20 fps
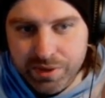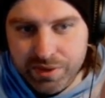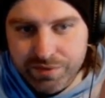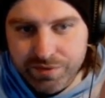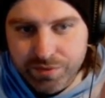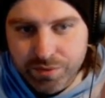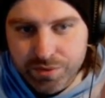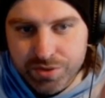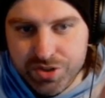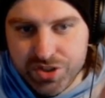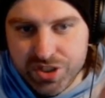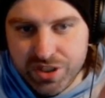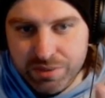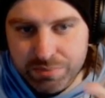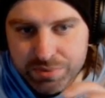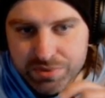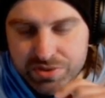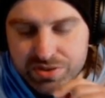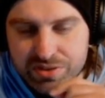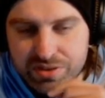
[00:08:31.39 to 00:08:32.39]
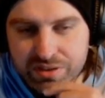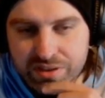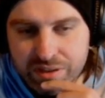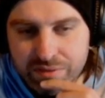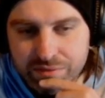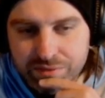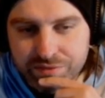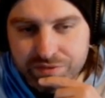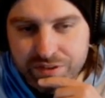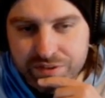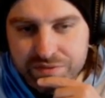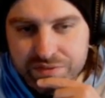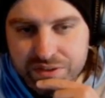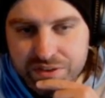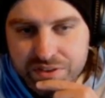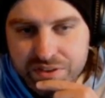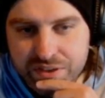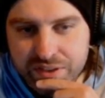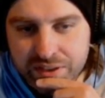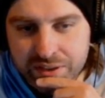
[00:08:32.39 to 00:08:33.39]
4 champions to level 50
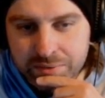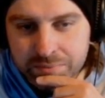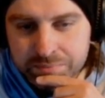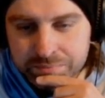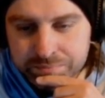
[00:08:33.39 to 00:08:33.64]
thing.